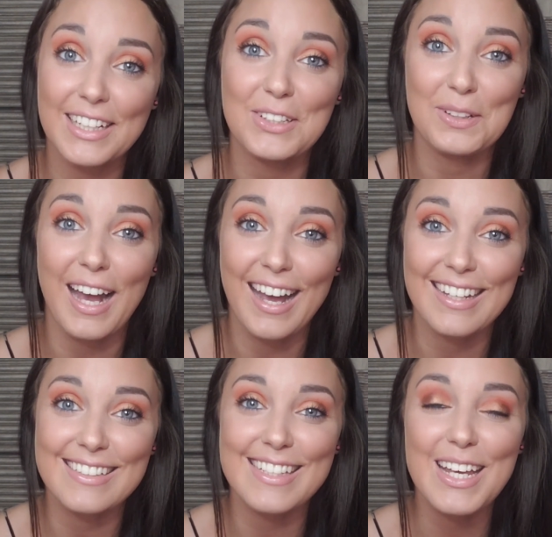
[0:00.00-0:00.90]
you
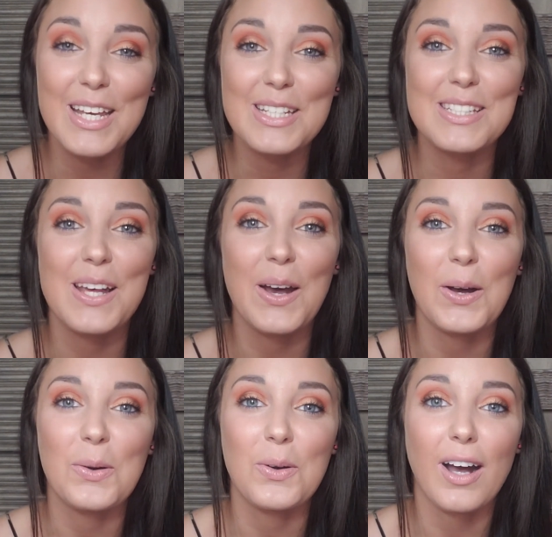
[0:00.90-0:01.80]
guys.
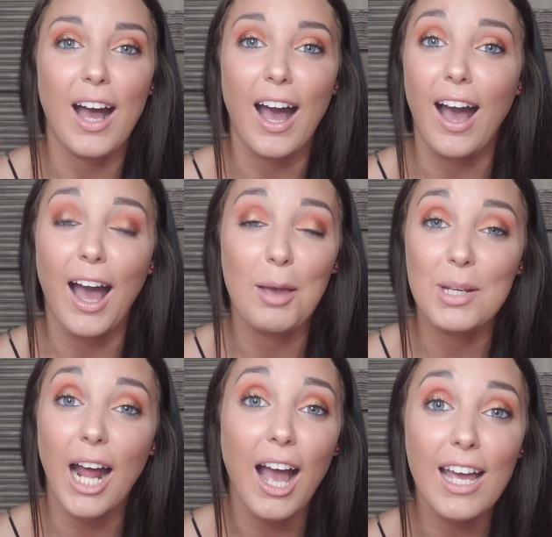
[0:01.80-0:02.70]
So, I
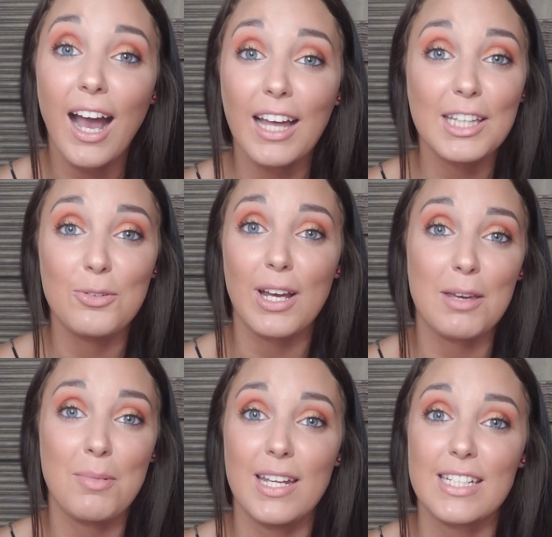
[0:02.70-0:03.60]
mean, I highly
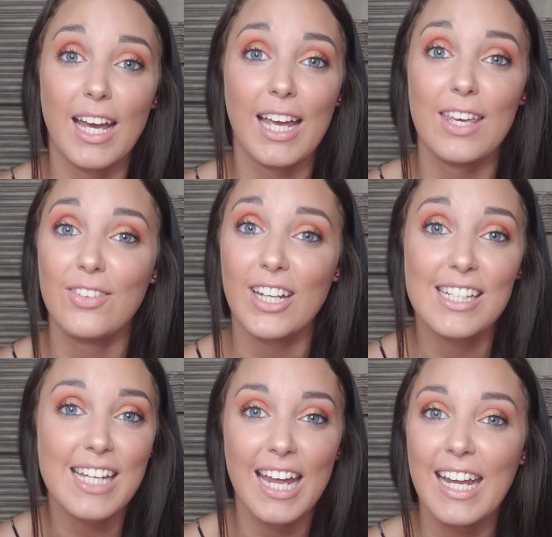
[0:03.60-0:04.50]
recommend it. I give it
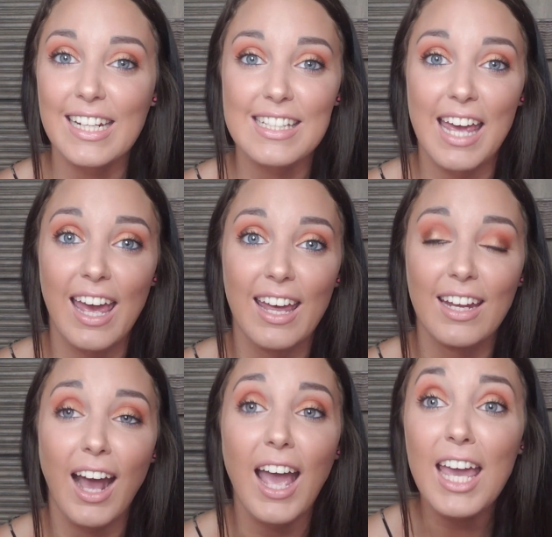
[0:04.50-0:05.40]
a 10 out of
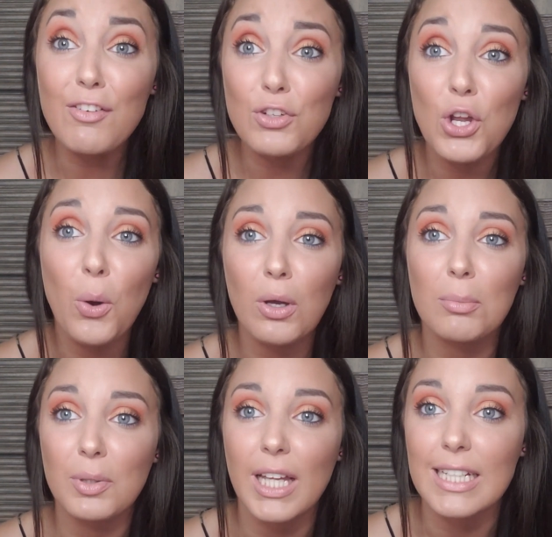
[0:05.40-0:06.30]
10. I have no
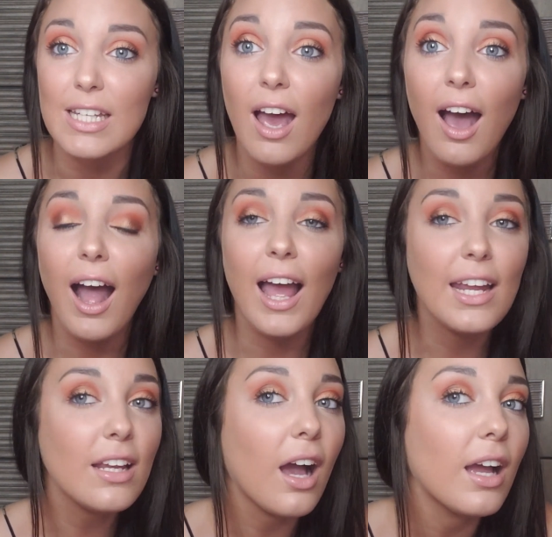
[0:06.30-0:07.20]
complaints.
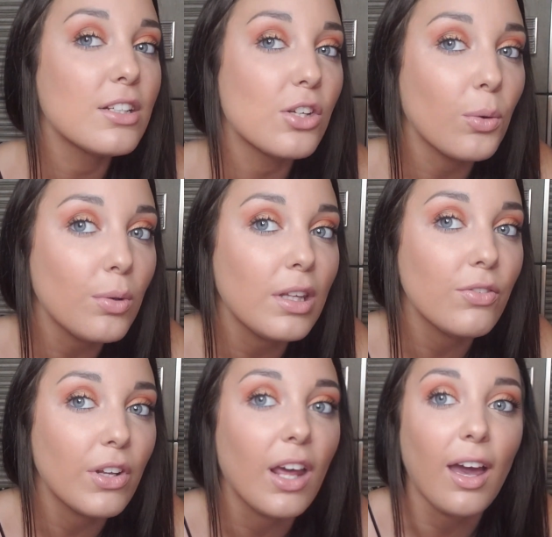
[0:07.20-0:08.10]
I don't
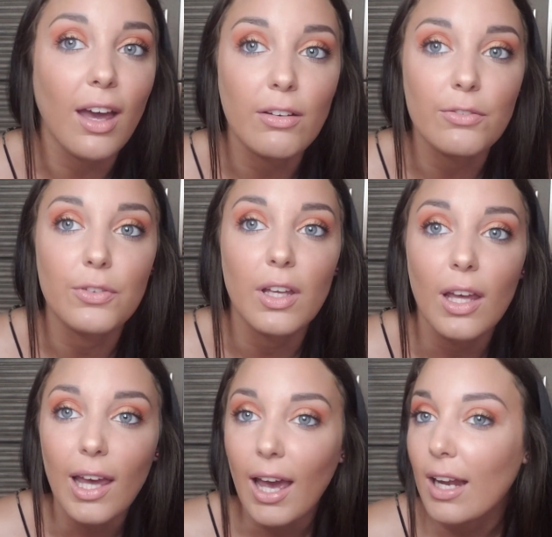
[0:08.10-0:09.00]
even have,
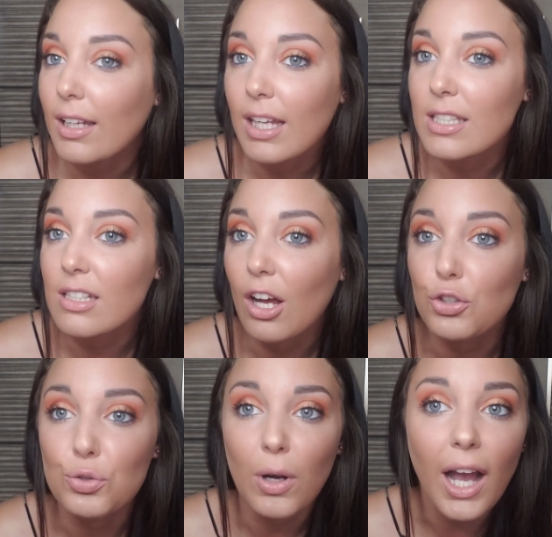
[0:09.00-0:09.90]
and it's
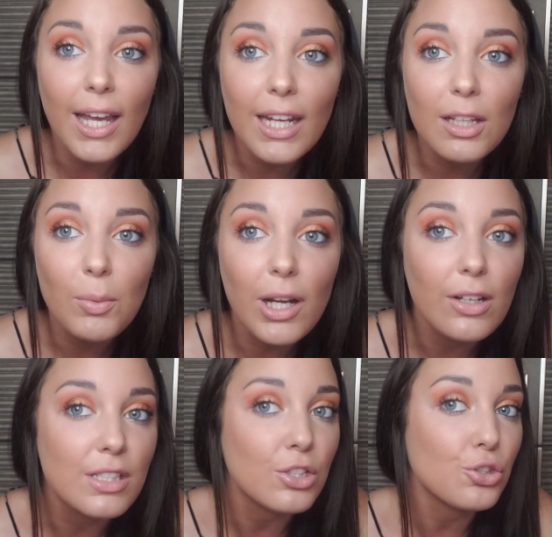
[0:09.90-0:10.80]
not dry
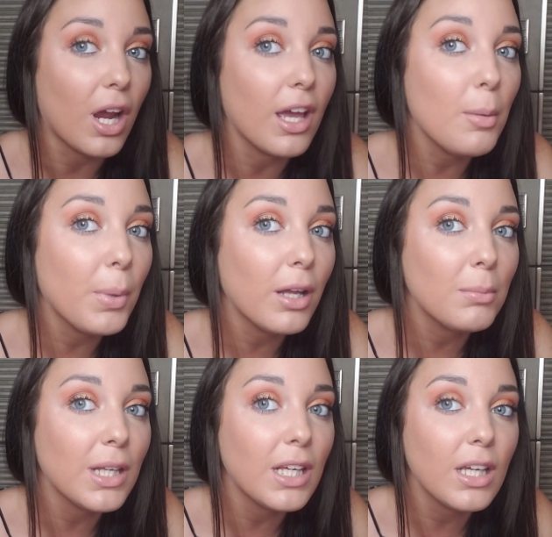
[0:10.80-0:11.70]
anywhere. It didn't dry up
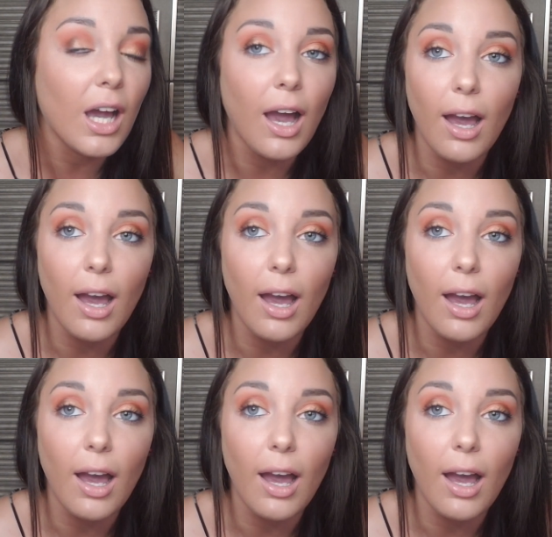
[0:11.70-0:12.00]
on me.